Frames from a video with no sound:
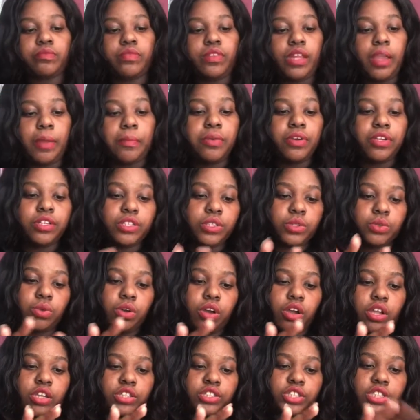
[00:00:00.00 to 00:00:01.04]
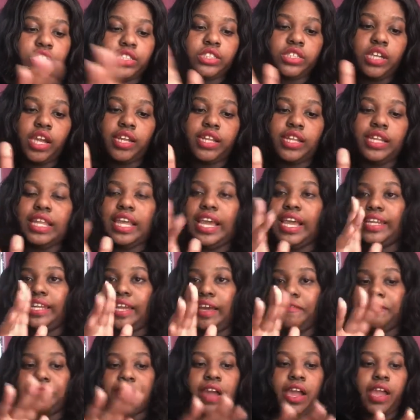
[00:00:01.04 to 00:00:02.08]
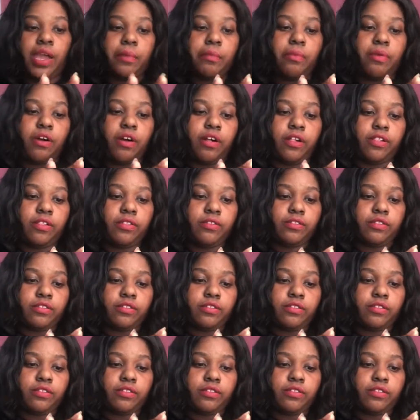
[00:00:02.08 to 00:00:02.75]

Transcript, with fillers: I'm gonna swatch Eternal Light and Fireball.